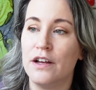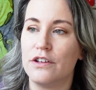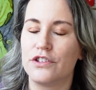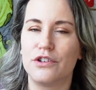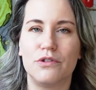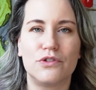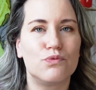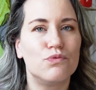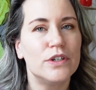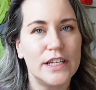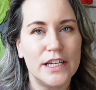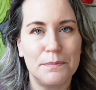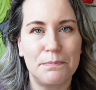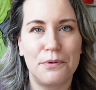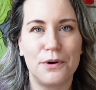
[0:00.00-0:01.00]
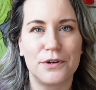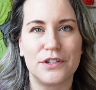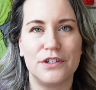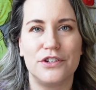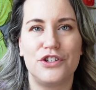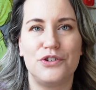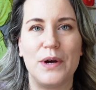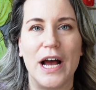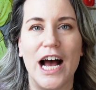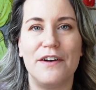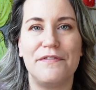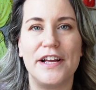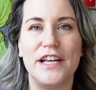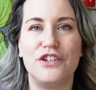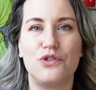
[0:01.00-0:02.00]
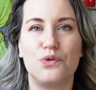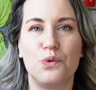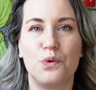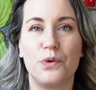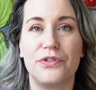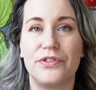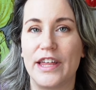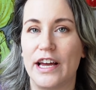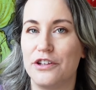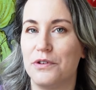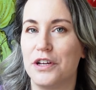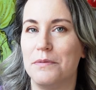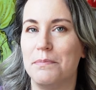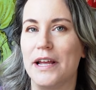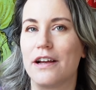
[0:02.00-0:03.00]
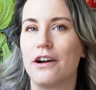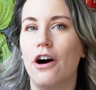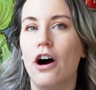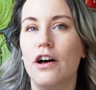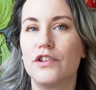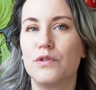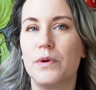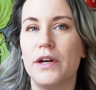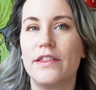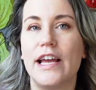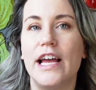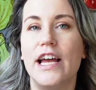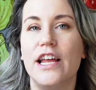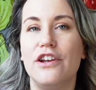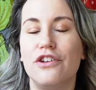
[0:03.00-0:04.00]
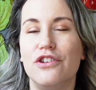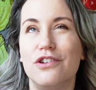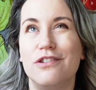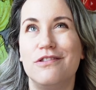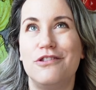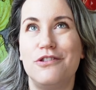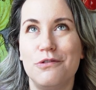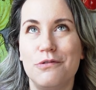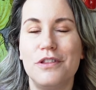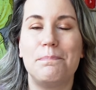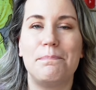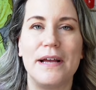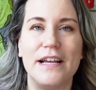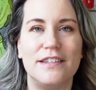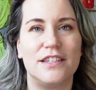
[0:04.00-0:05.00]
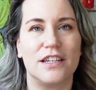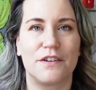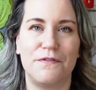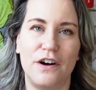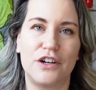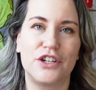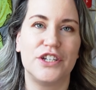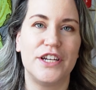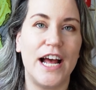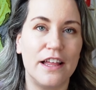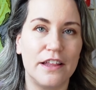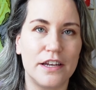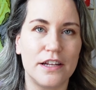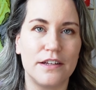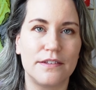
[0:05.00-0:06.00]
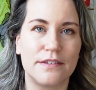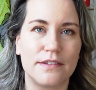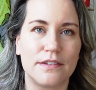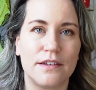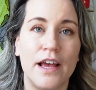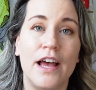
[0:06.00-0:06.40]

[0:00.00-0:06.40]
So it's really important to have a tool that you can make calls with and do the basic functionalities.